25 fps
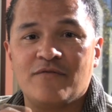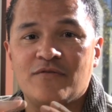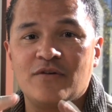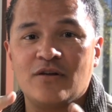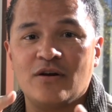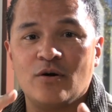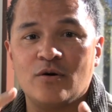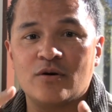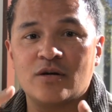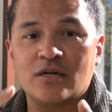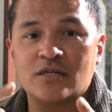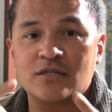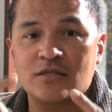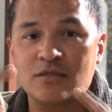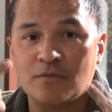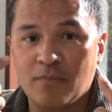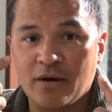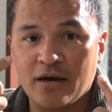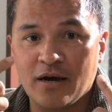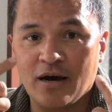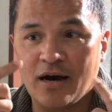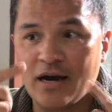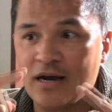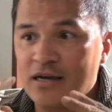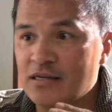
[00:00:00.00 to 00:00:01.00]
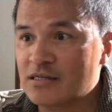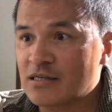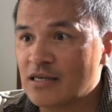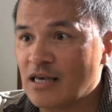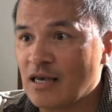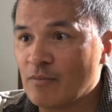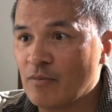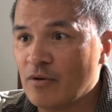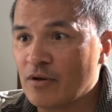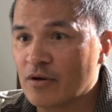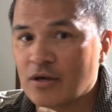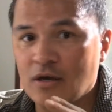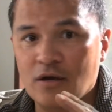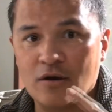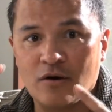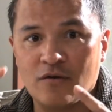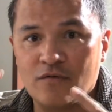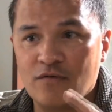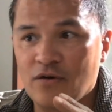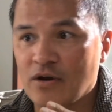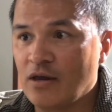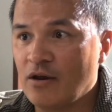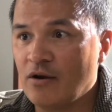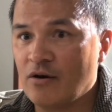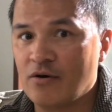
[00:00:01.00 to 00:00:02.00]
If you notice, my eyes keep looking
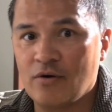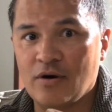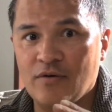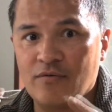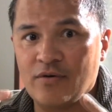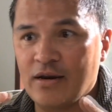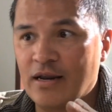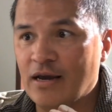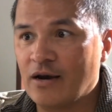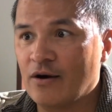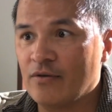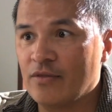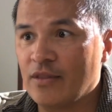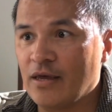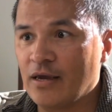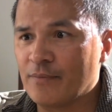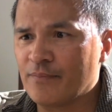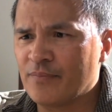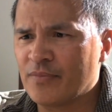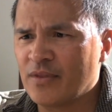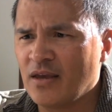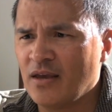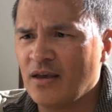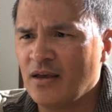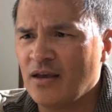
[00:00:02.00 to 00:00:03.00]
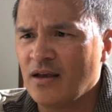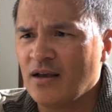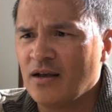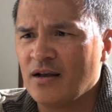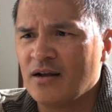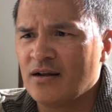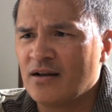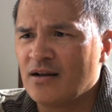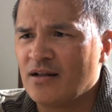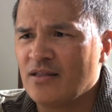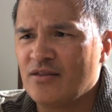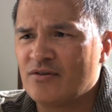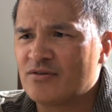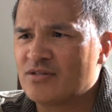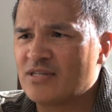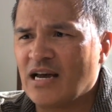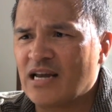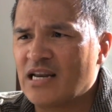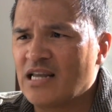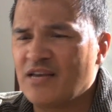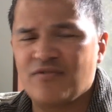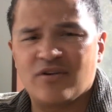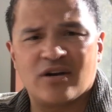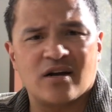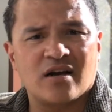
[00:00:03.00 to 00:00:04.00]
over here every now and then. There's
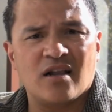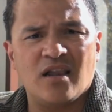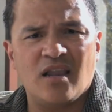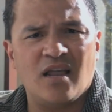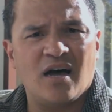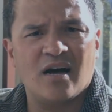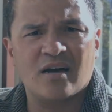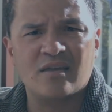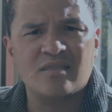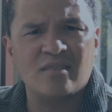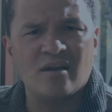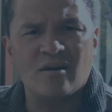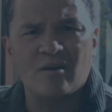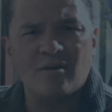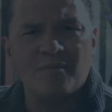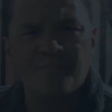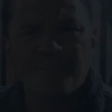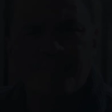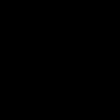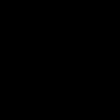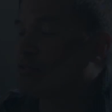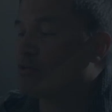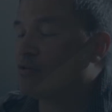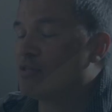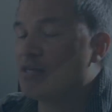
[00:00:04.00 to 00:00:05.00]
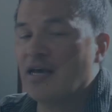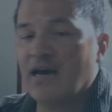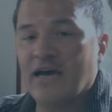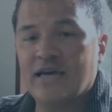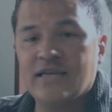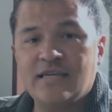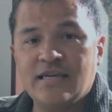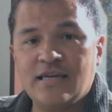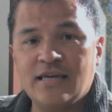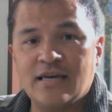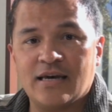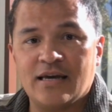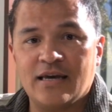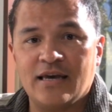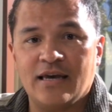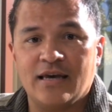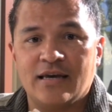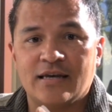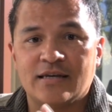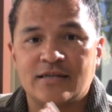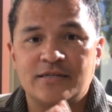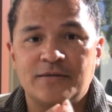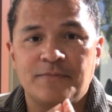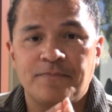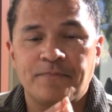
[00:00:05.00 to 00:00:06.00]
not even a clock there. So the idea
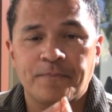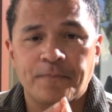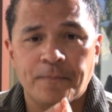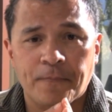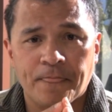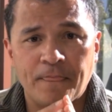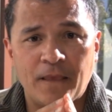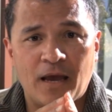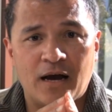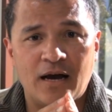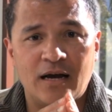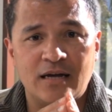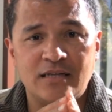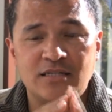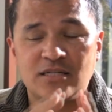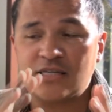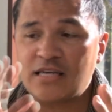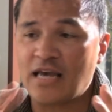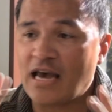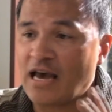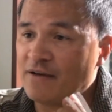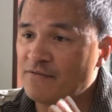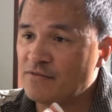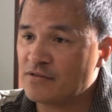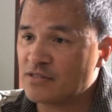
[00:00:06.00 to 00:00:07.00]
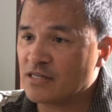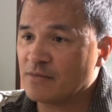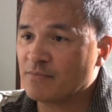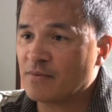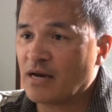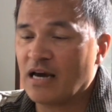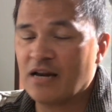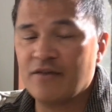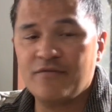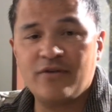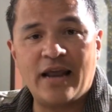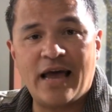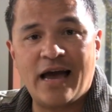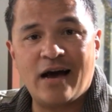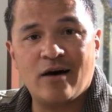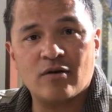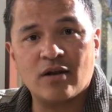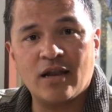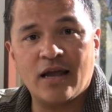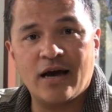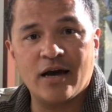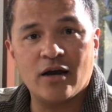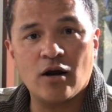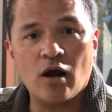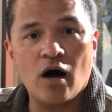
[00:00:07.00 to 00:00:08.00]
is uh, just have some kind of an
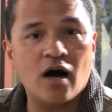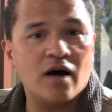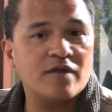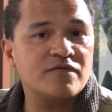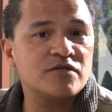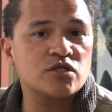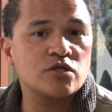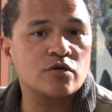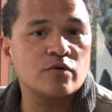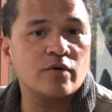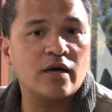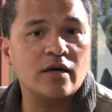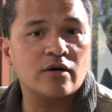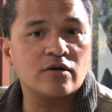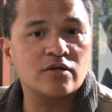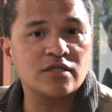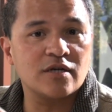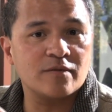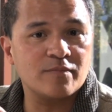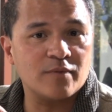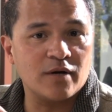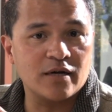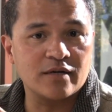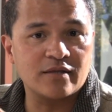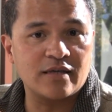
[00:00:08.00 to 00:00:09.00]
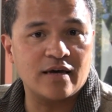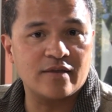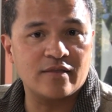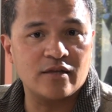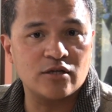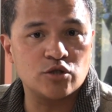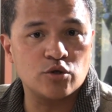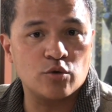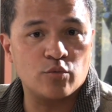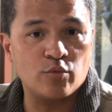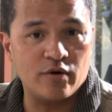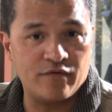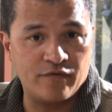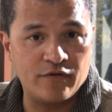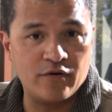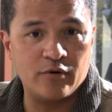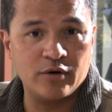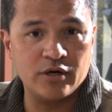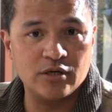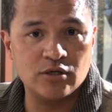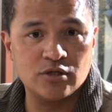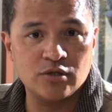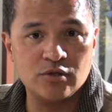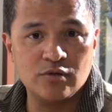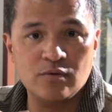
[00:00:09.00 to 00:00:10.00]
outline off screen or something like that that you're
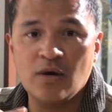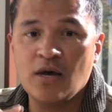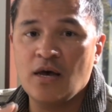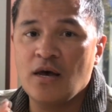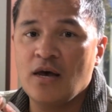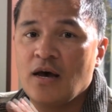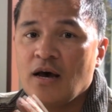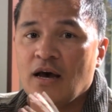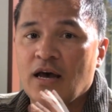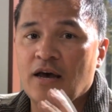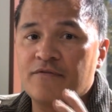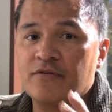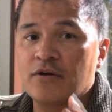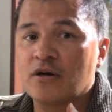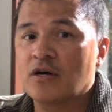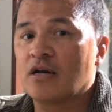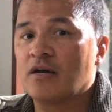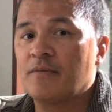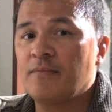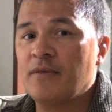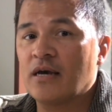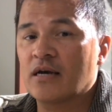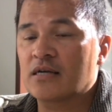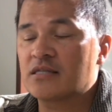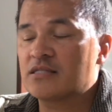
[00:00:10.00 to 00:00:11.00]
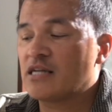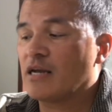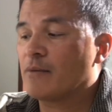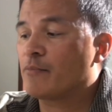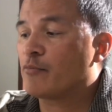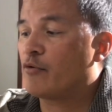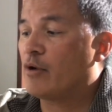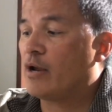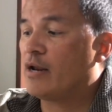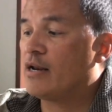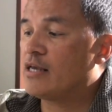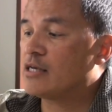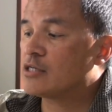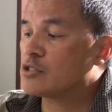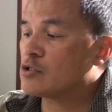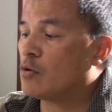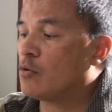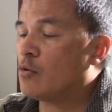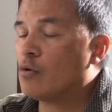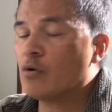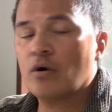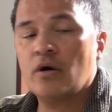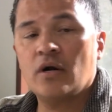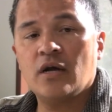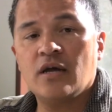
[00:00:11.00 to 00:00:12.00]
referring to if you're going to be extemporaneous,
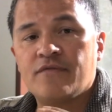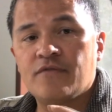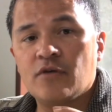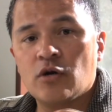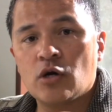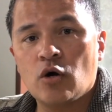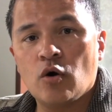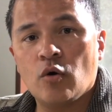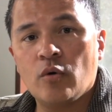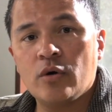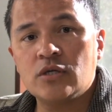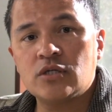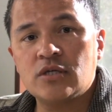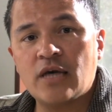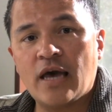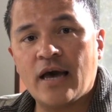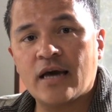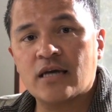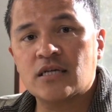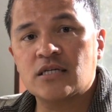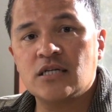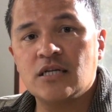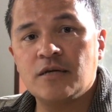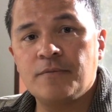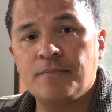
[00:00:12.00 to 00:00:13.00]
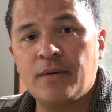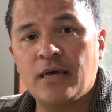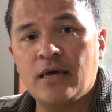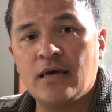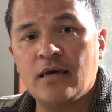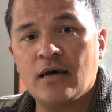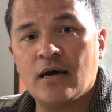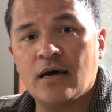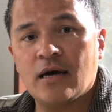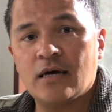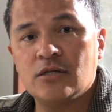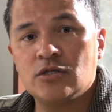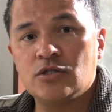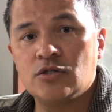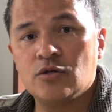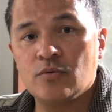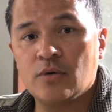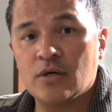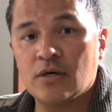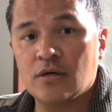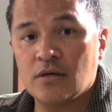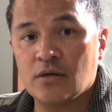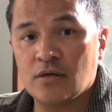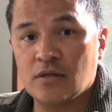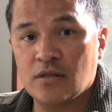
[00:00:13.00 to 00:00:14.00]
or if you're going to actually be uh,
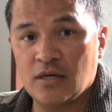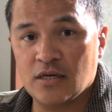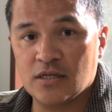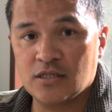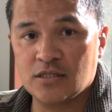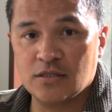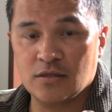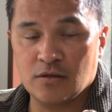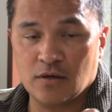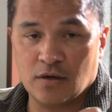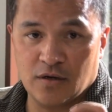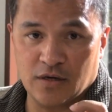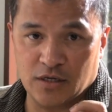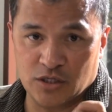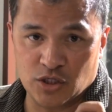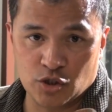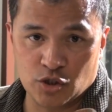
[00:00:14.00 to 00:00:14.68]
doing this on a